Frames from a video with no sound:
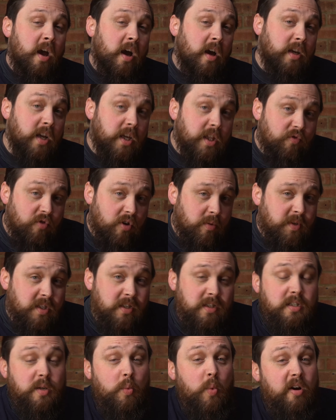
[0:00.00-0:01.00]
Another
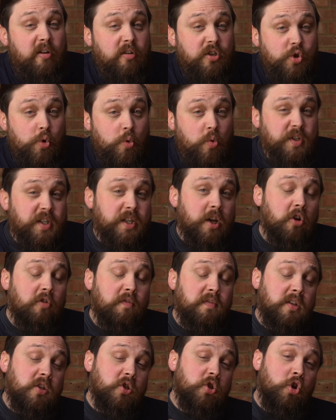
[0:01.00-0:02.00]
option is to wear a shorty
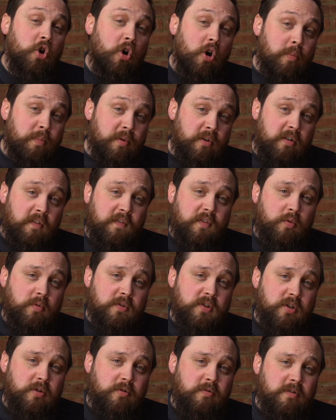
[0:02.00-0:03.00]
over the top of your
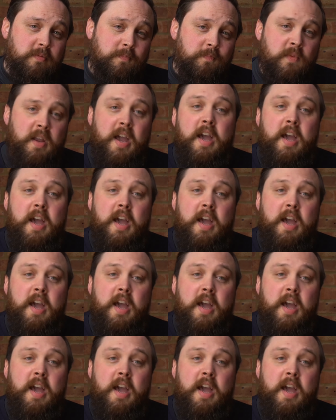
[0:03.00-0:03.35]
suit.